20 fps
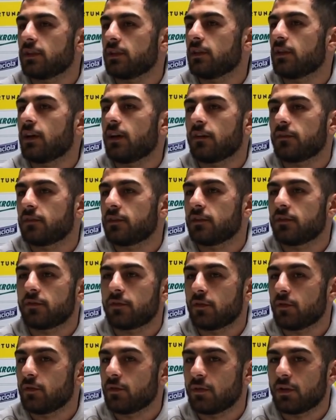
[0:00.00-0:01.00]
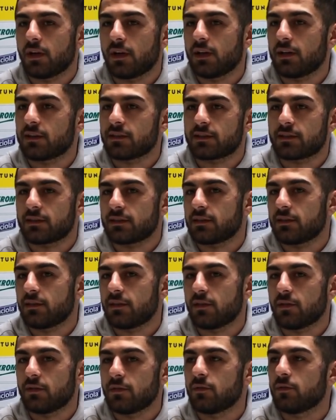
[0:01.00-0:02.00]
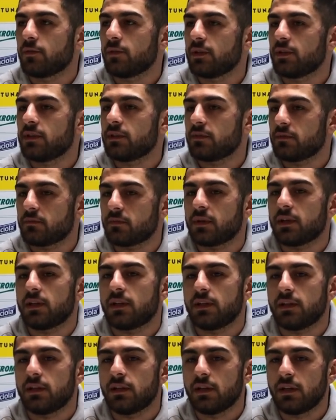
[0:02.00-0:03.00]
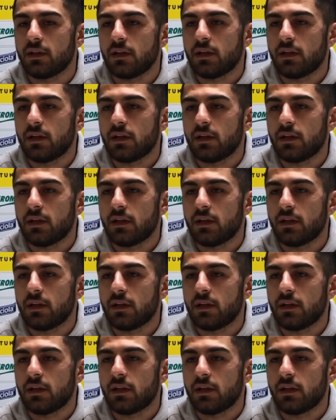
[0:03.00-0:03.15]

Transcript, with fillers: after for us no we play